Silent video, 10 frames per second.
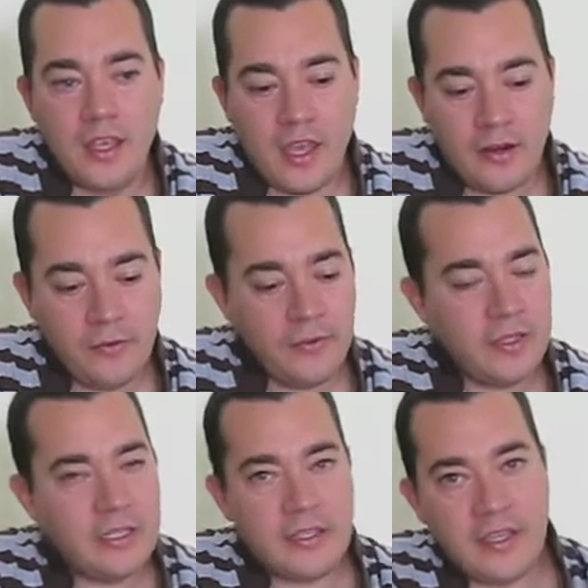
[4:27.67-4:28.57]
I don't
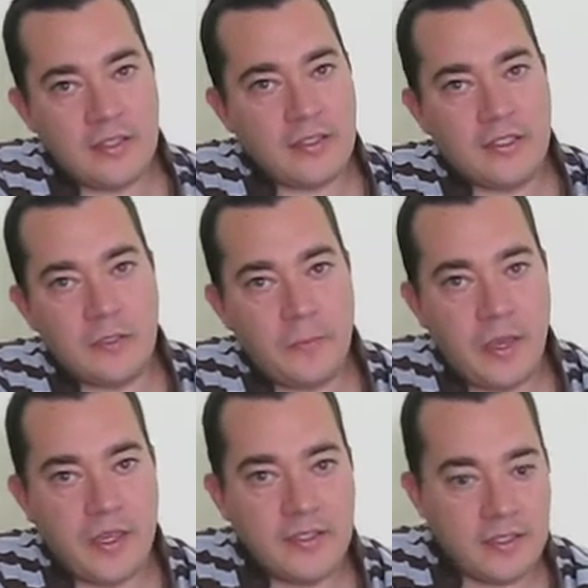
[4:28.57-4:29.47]
really taste the
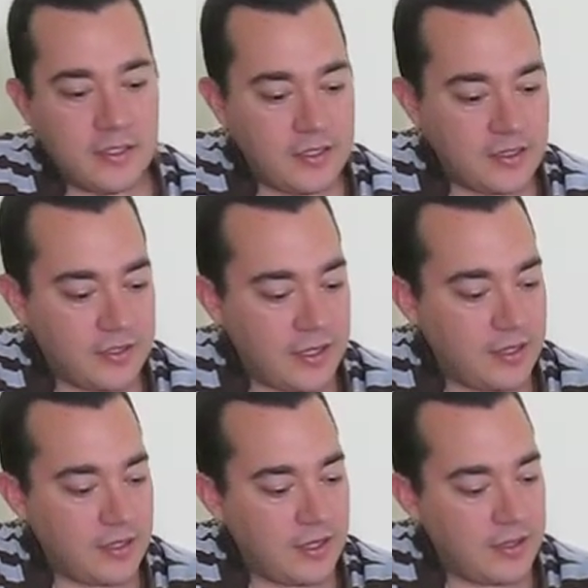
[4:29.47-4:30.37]
spiciness
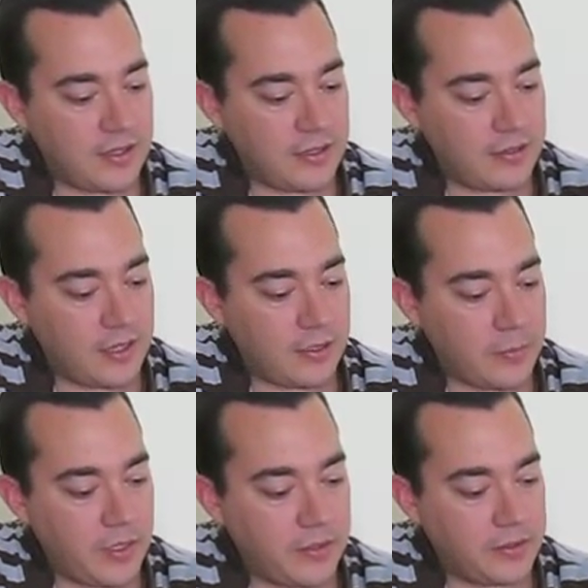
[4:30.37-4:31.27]
that they talk
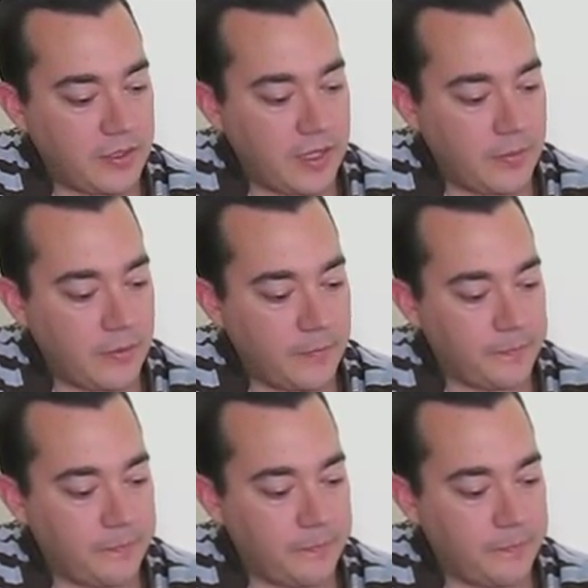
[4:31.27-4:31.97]
about in the label.